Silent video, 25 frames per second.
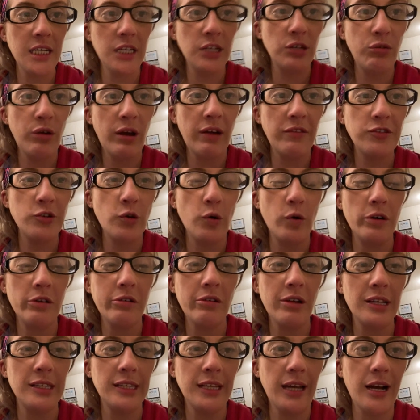You have to order
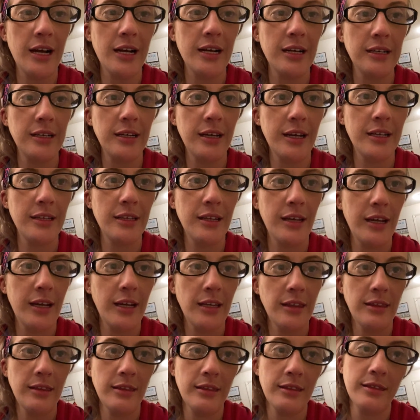online and
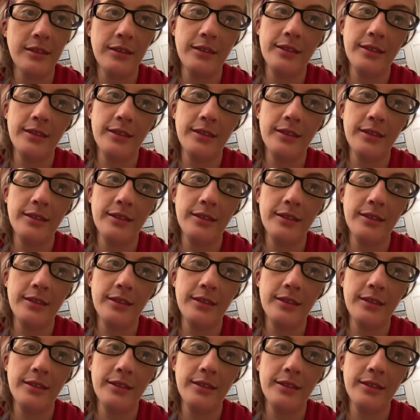then